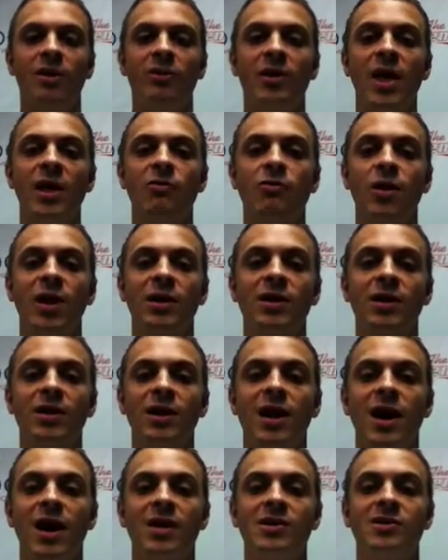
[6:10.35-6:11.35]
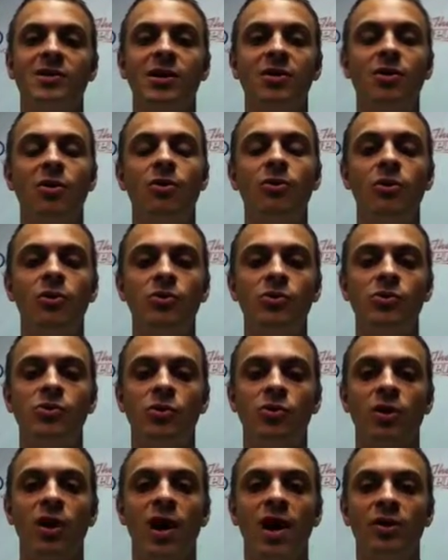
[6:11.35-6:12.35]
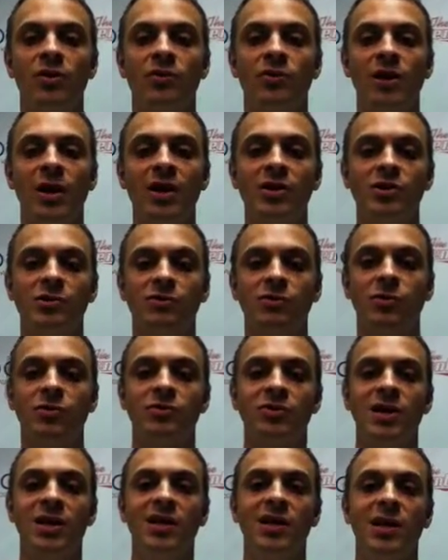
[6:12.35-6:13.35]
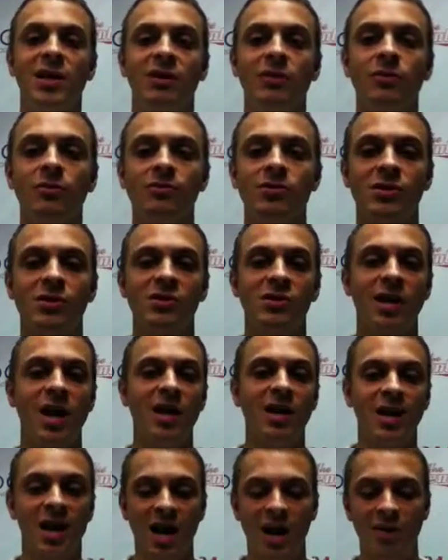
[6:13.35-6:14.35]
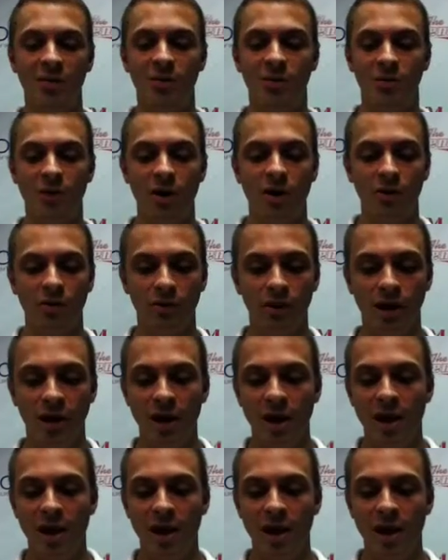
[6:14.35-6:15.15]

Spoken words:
they recognize that no user under the age of 13 can use the site on their own.